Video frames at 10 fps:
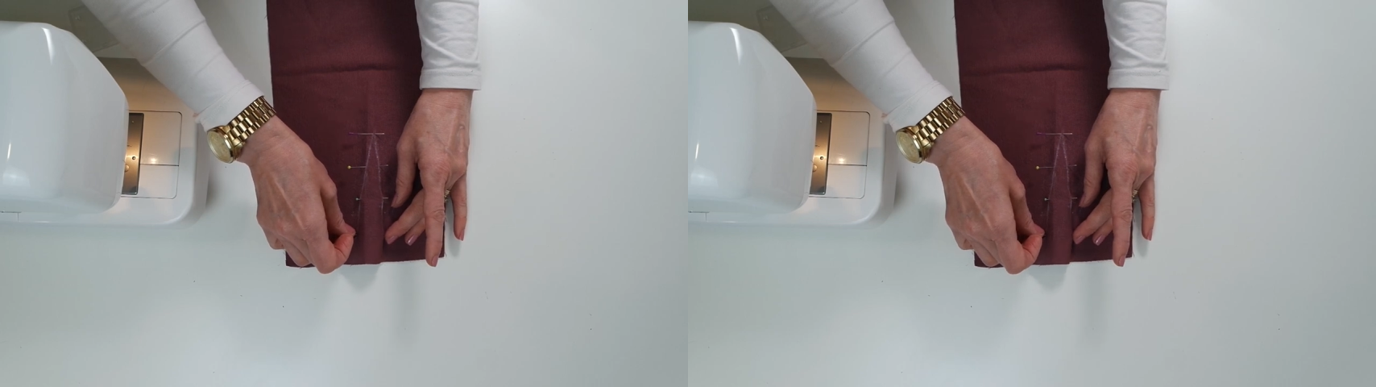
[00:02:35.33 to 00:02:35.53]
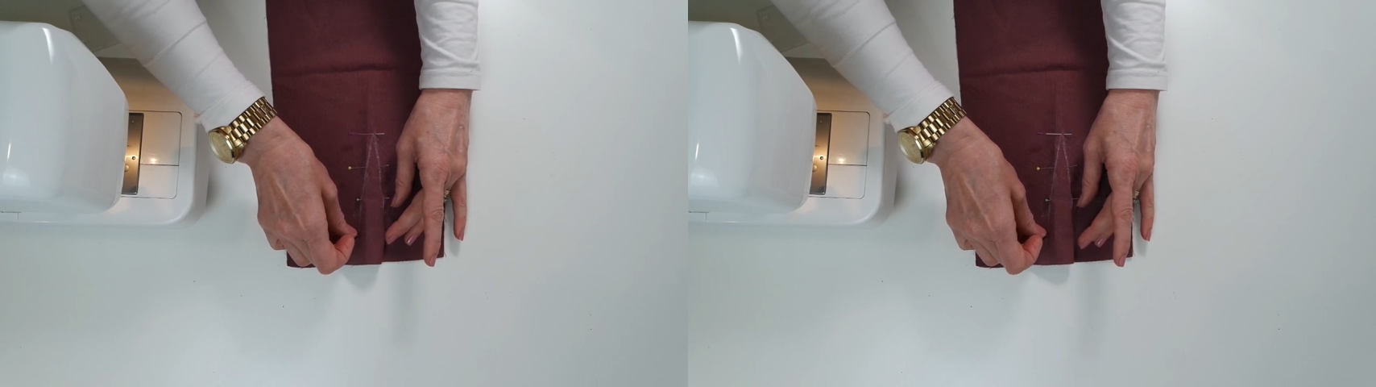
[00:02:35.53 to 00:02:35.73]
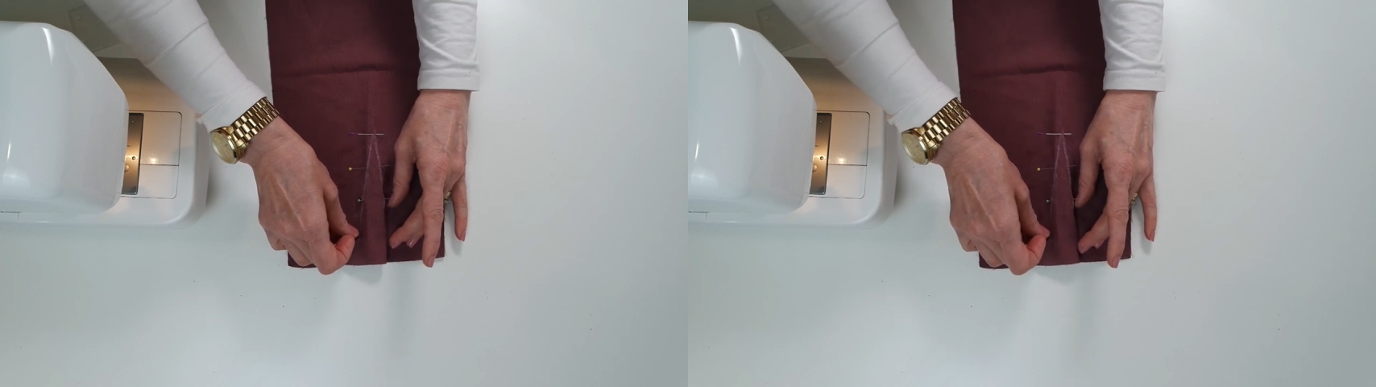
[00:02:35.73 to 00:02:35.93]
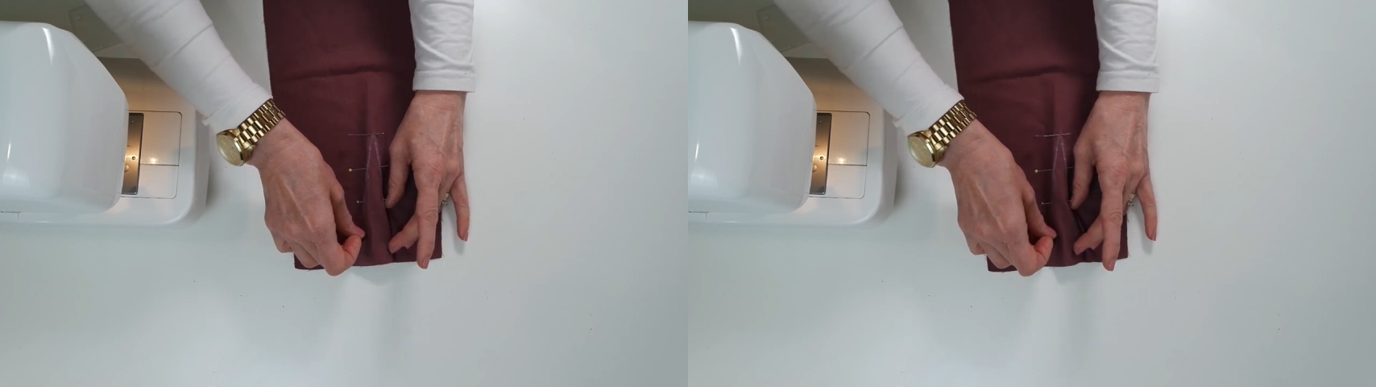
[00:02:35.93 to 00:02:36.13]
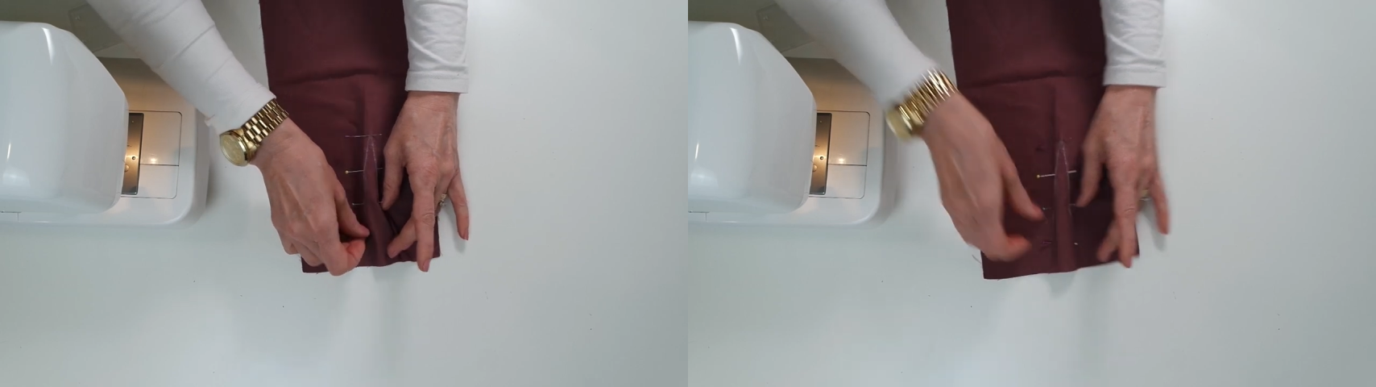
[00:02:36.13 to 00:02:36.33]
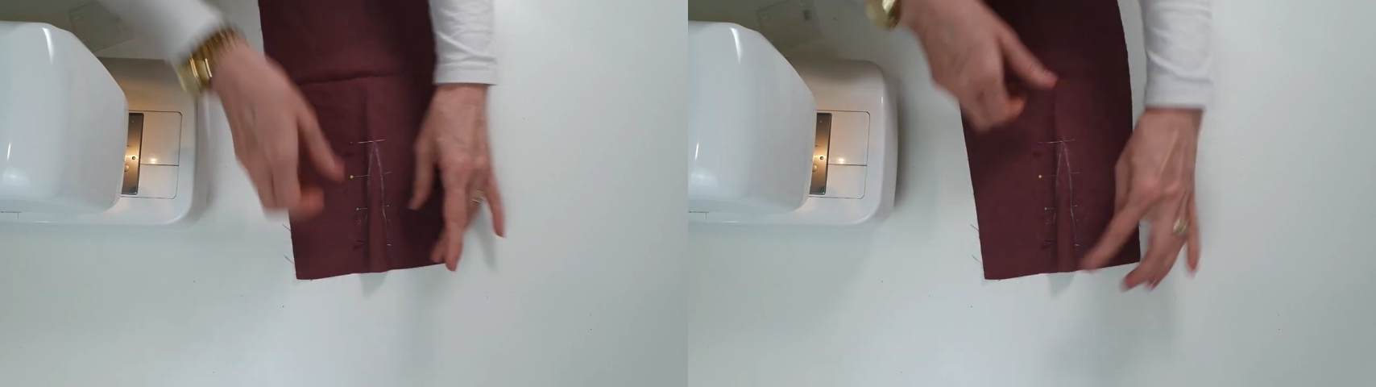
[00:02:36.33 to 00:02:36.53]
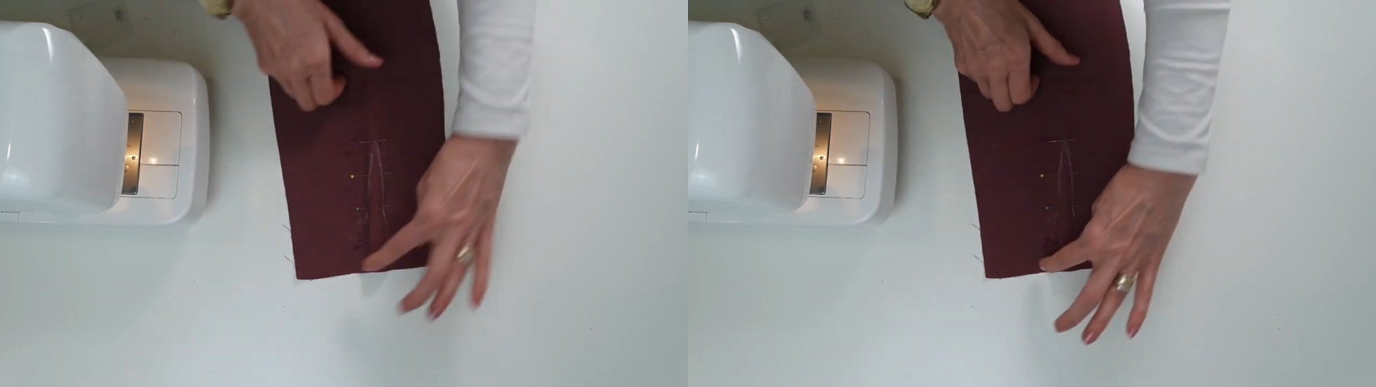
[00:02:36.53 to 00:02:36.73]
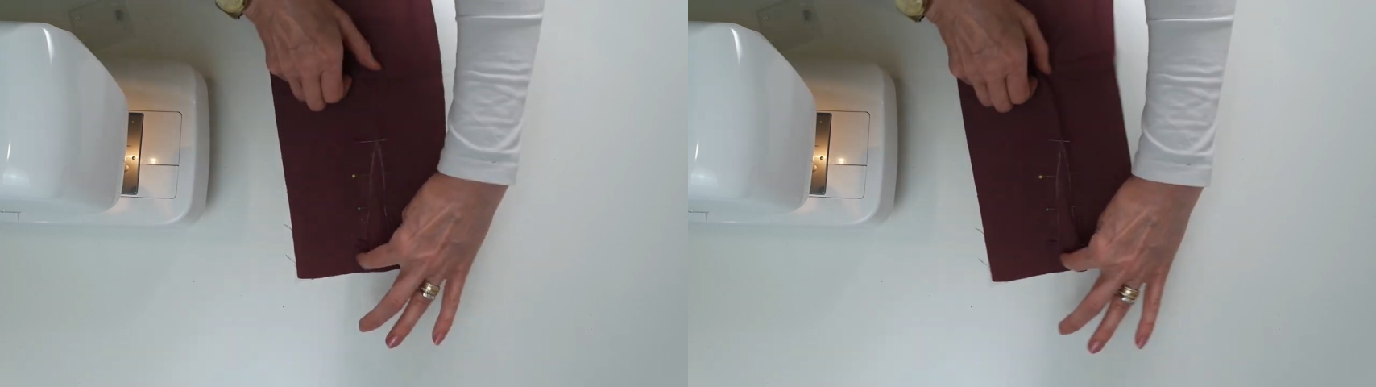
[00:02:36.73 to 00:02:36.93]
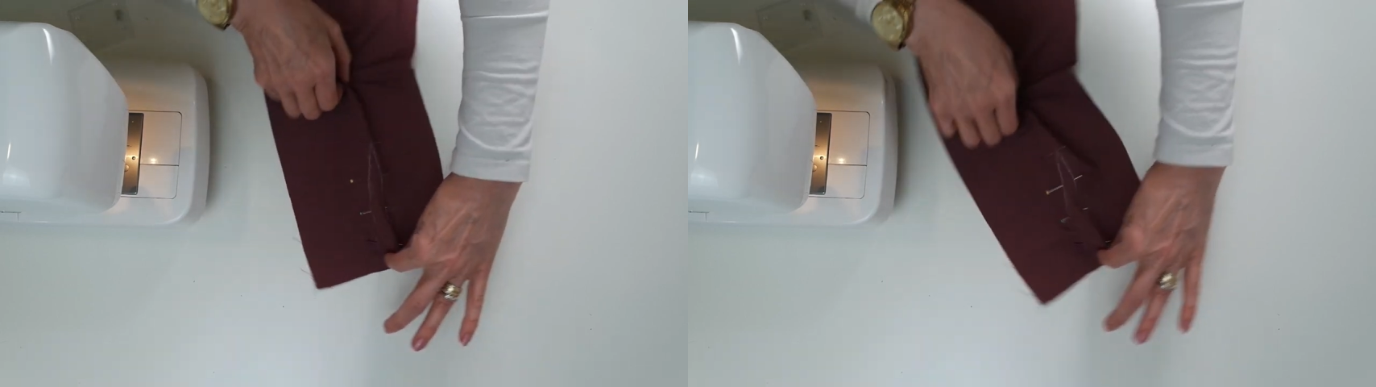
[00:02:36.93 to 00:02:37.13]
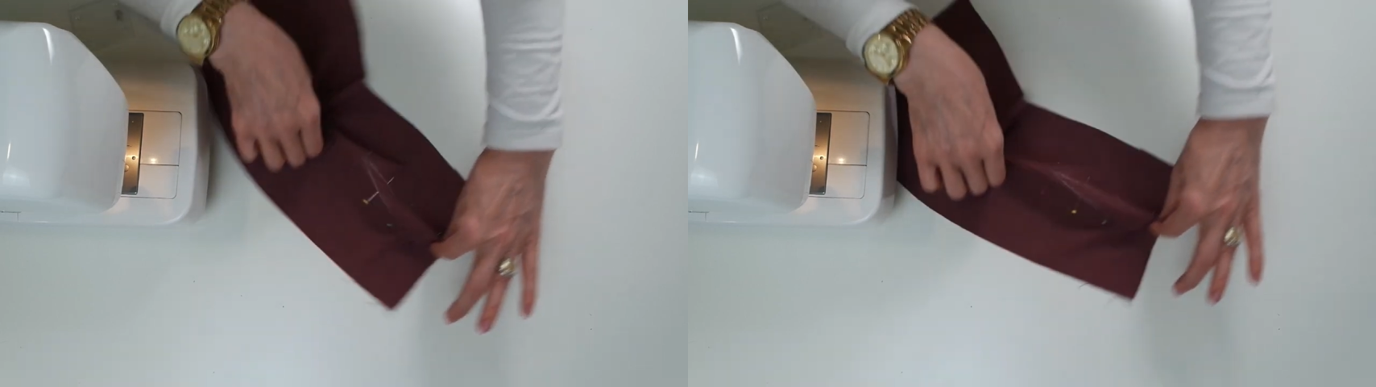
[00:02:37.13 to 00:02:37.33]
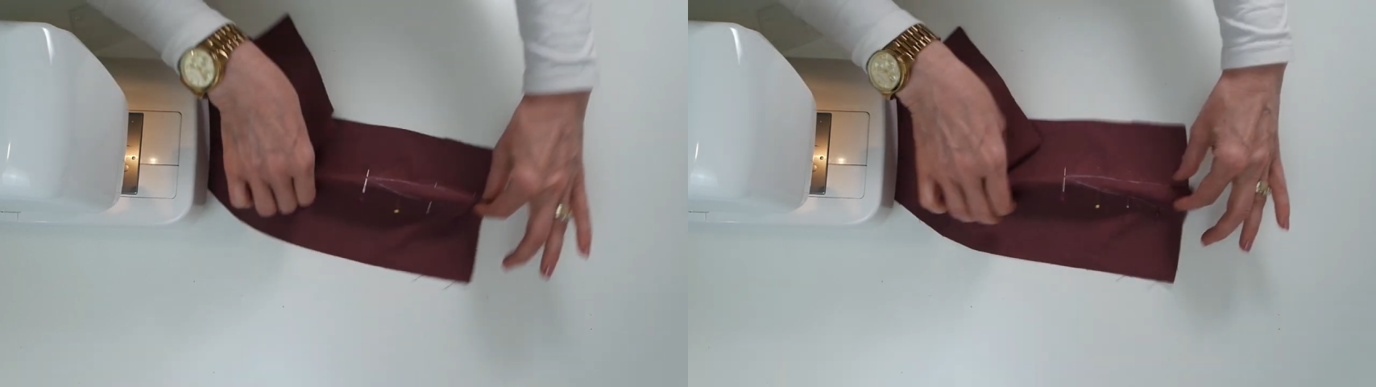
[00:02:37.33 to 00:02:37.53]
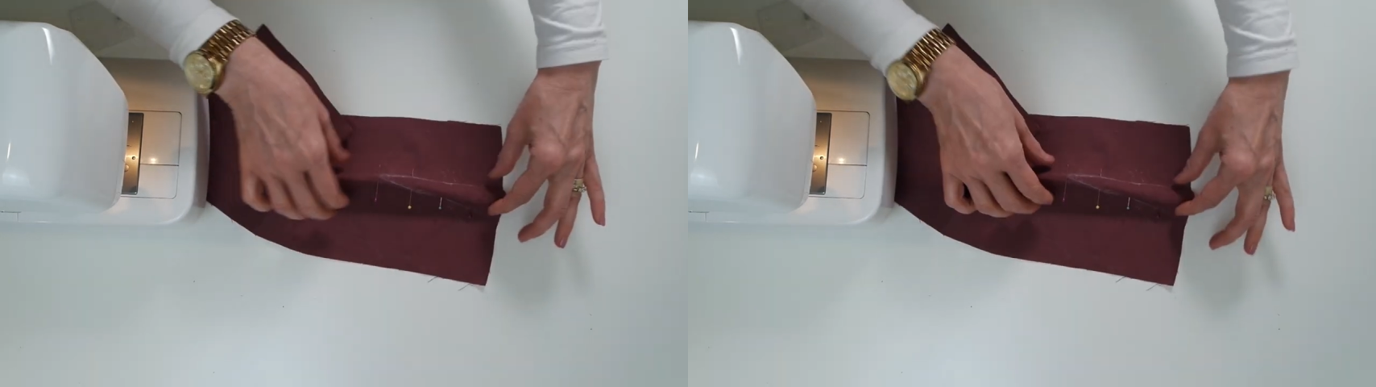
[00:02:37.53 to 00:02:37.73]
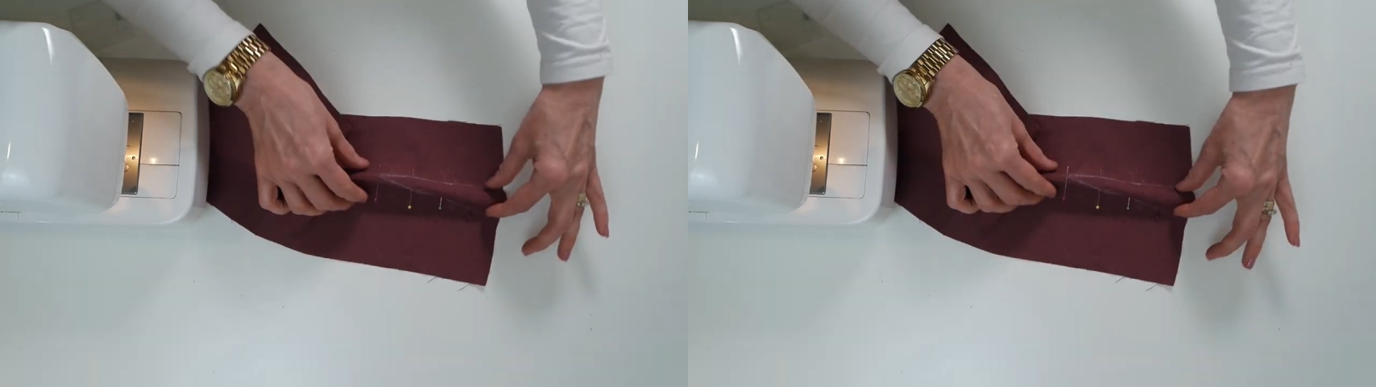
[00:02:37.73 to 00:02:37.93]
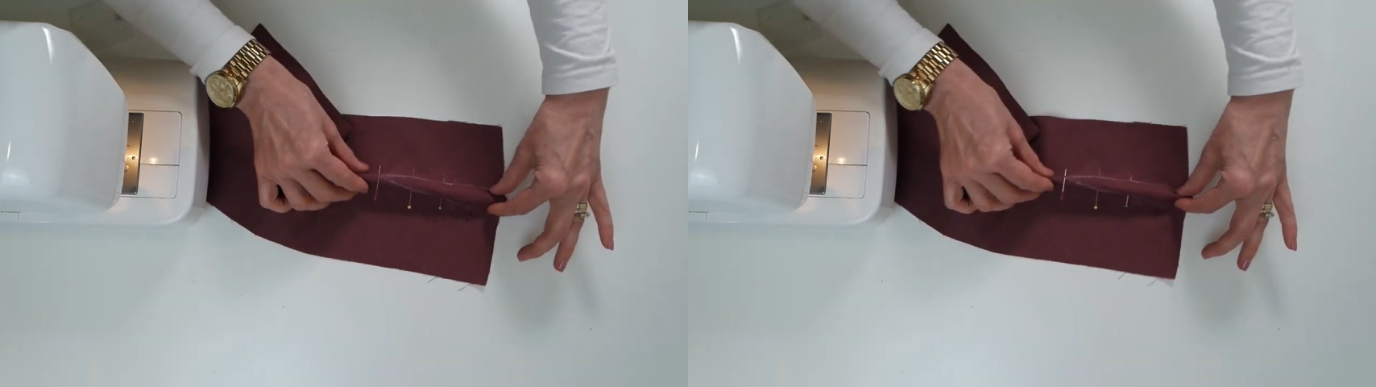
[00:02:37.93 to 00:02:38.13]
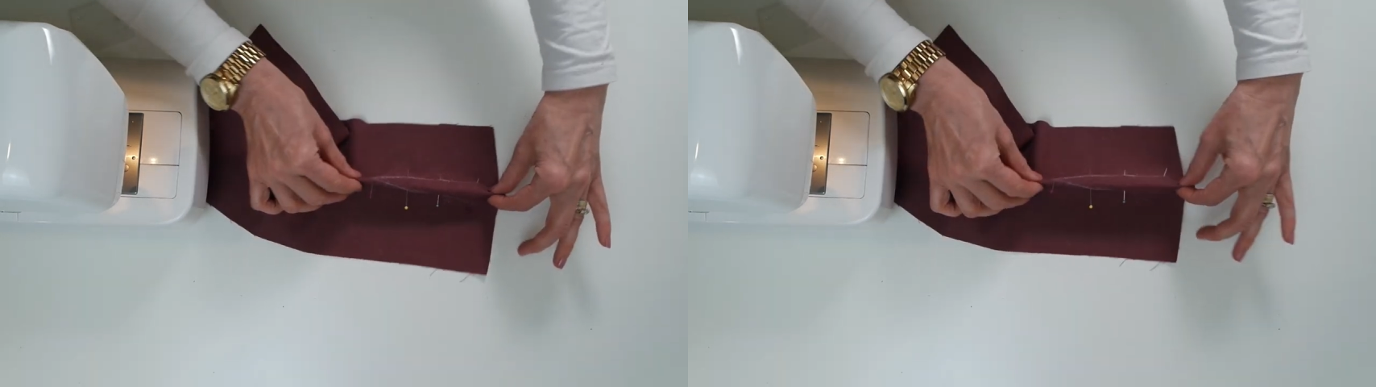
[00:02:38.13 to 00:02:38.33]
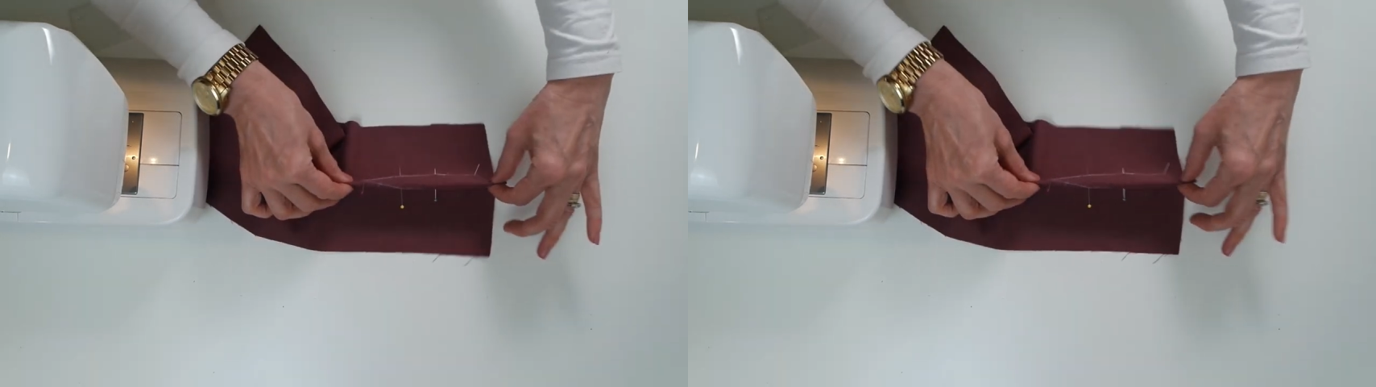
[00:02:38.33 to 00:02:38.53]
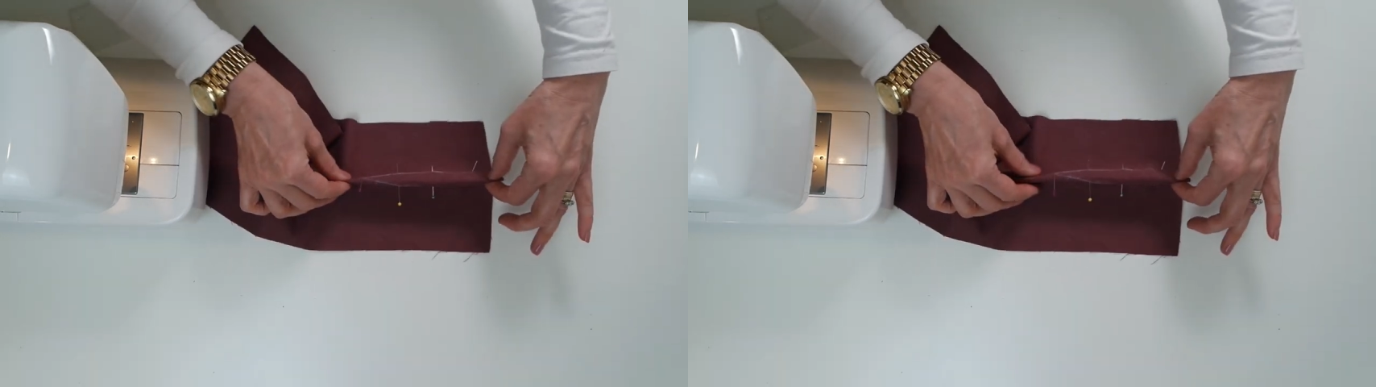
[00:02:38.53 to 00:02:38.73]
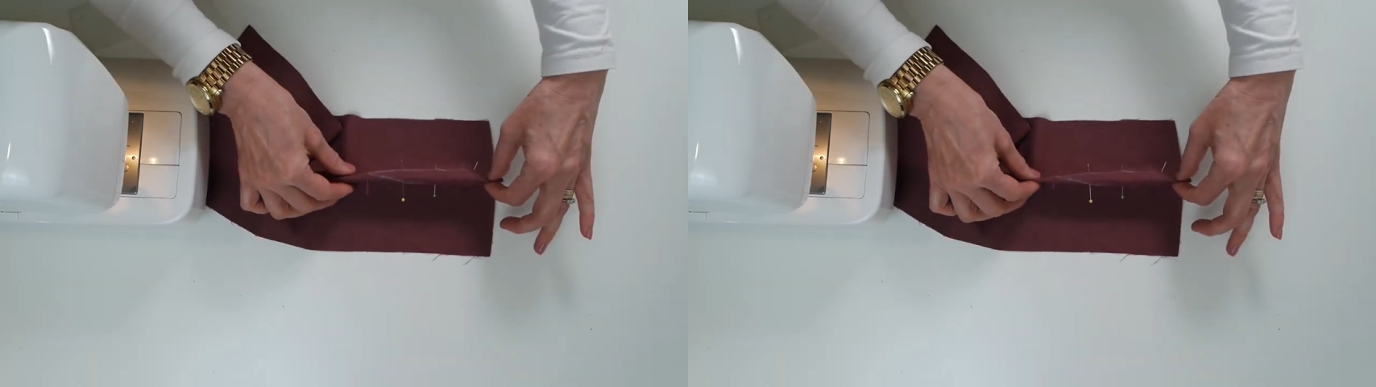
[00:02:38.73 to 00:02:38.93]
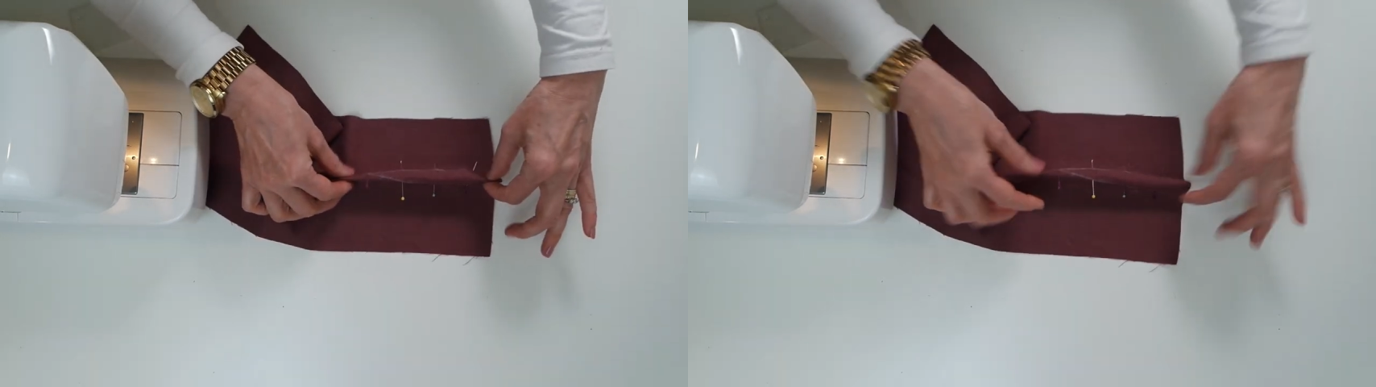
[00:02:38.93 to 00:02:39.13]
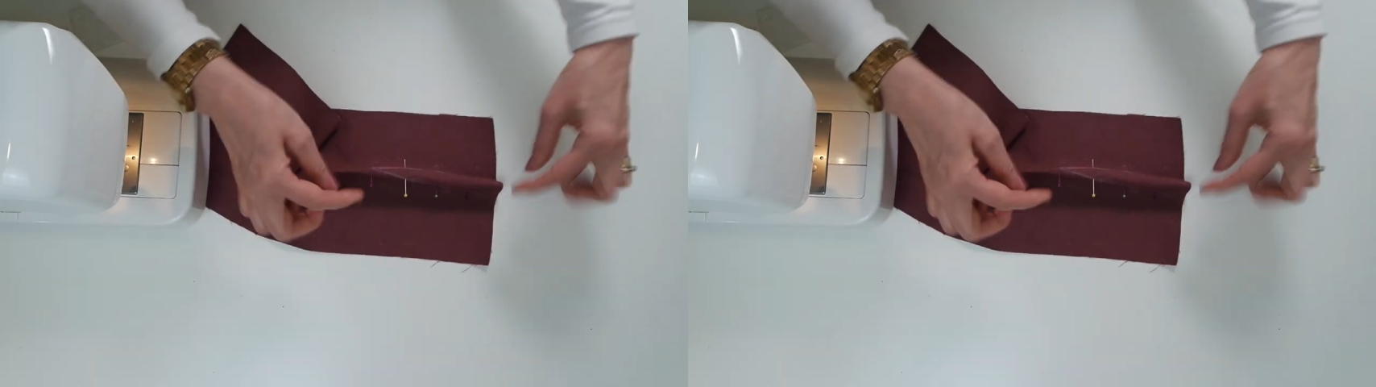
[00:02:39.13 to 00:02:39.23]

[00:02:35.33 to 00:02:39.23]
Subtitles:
Nobody's mouth can be seen.